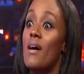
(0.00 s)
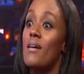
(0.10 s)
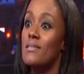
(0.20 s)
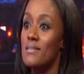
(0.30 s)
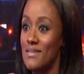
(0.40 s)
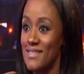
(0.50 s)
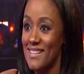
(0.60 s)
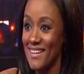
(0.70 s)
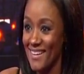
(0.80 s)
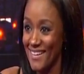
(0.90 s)
thousands,
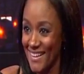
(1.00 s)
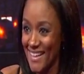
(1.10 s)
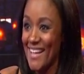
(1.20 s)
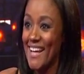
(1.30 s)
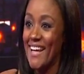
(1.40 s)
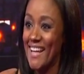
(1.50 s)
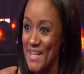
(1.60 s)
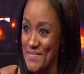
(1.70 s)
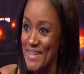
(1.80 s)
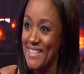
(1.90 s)
and
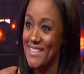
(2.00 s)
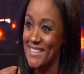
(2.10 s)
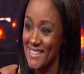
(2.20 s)
I made it.